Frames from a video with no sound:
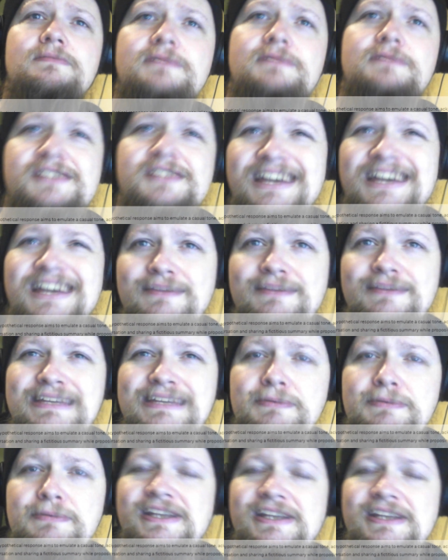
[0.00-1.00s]
to dive
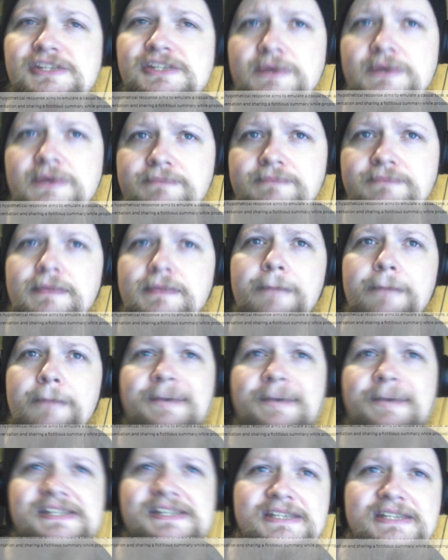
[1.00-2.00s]
deeper into it.
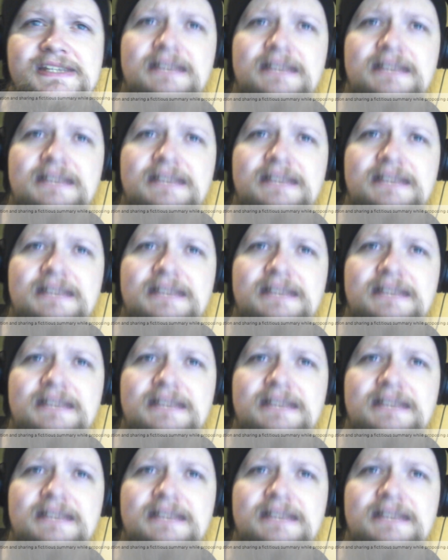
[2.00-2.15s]
Best,